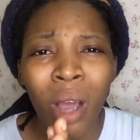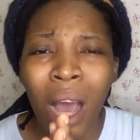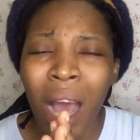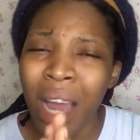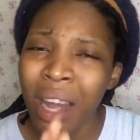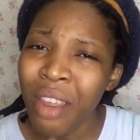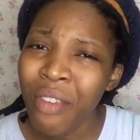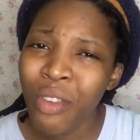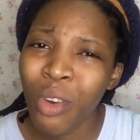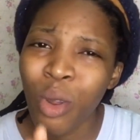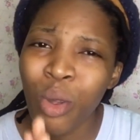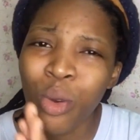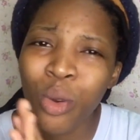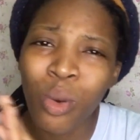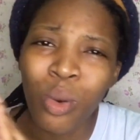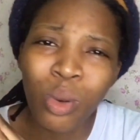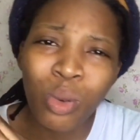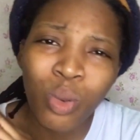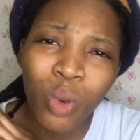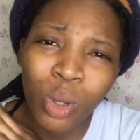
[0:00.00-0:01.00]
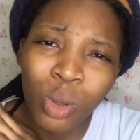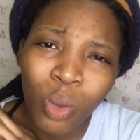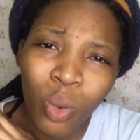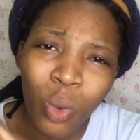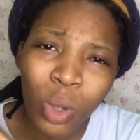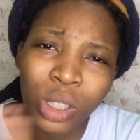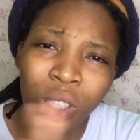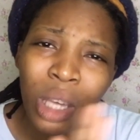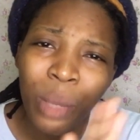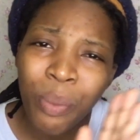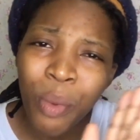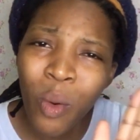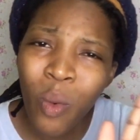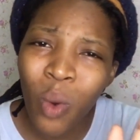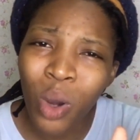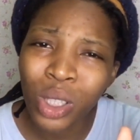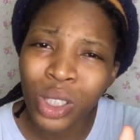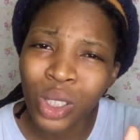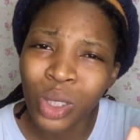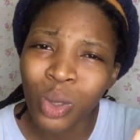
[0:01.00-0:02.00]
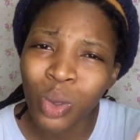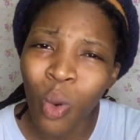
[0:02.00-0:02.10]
And if you know you want to watch, keep on watching.